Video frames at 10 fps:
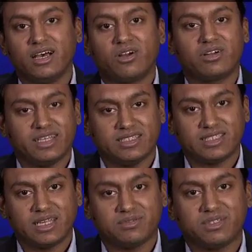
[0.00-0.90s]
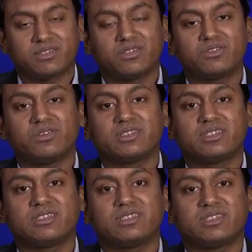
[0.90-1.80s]
or enzymes that control the
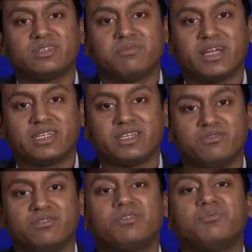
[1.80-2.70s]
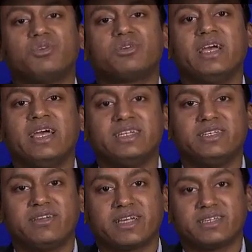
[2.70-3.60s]
system might give you a more
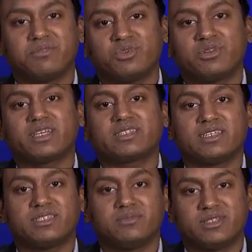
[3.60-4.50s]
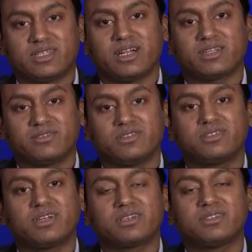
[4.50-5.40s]
direct and more accessible target for
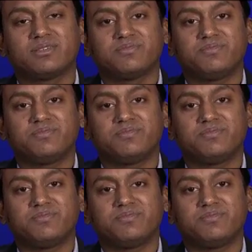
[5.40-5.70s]
drugs.